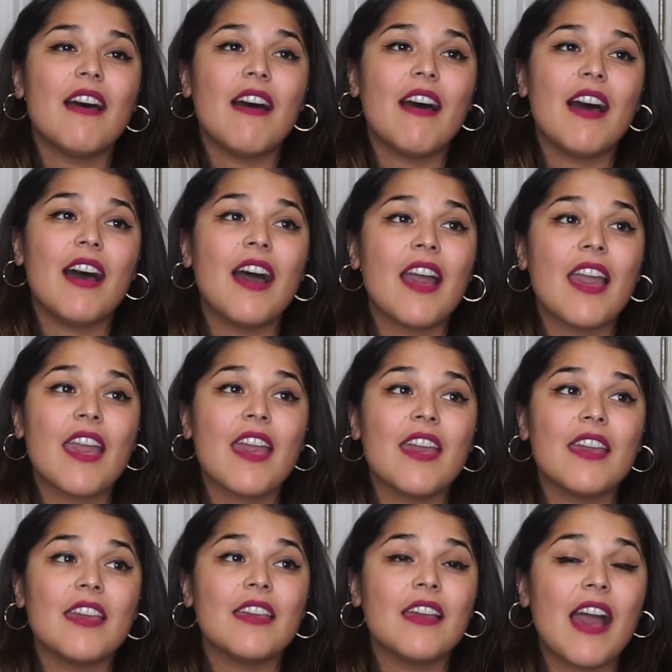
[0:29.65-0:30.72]

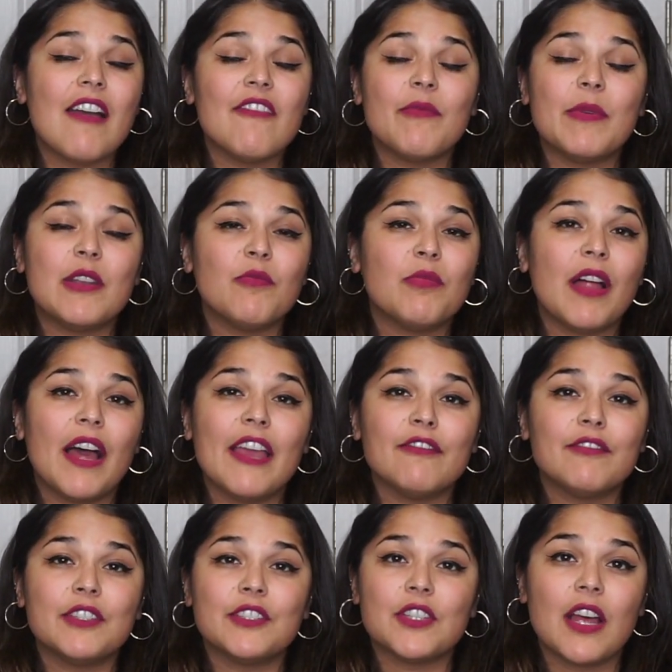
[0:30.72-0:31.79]
I have been applying
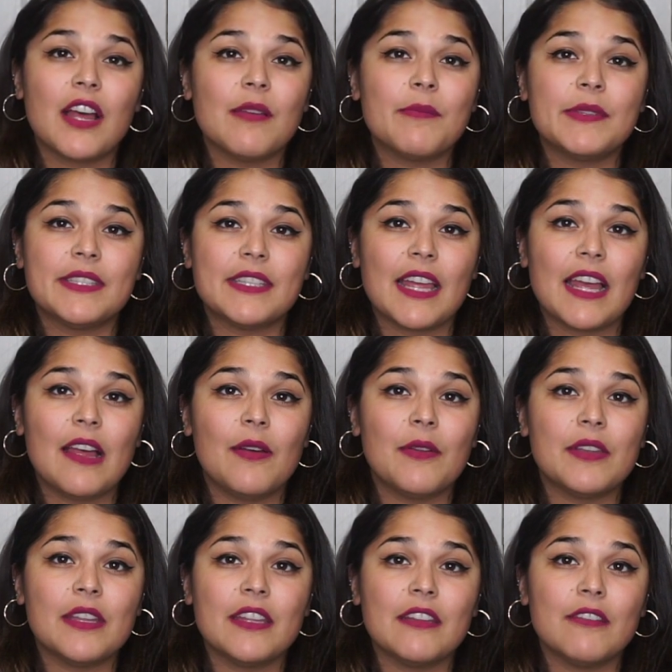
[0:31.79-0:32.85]
for jobs
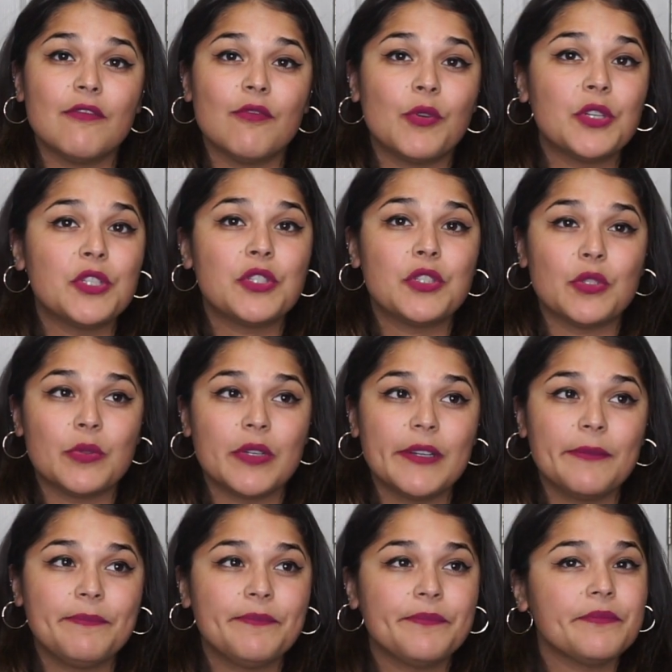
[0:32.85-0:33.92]
down in Fort
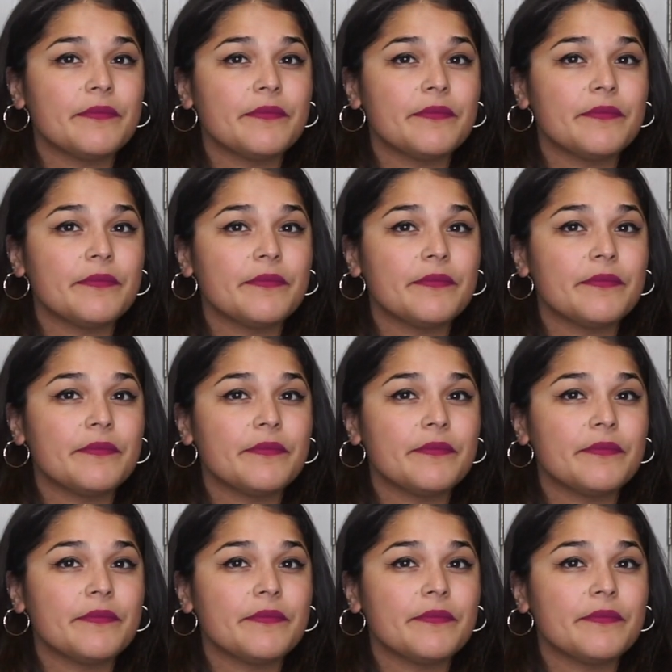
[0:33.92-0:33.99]
Stewart,